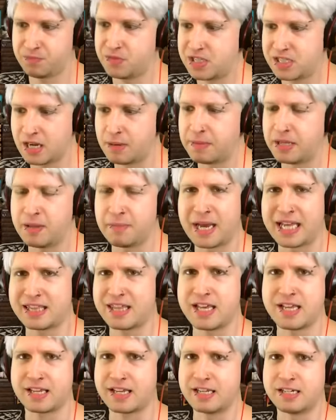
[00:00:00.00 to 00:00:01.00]
some of them, I
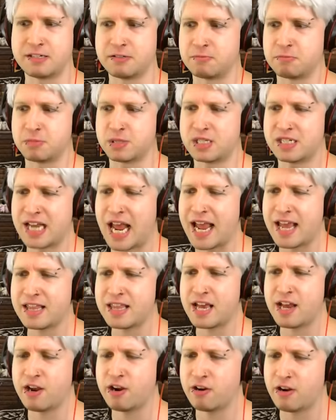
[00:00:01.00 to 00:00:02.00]
think, can stay
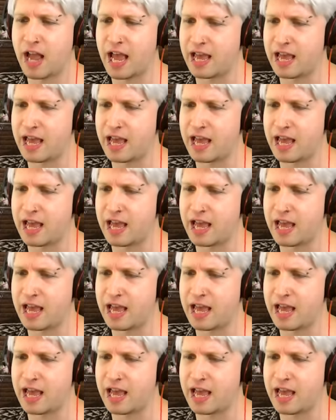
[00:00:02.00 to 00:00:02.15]
there,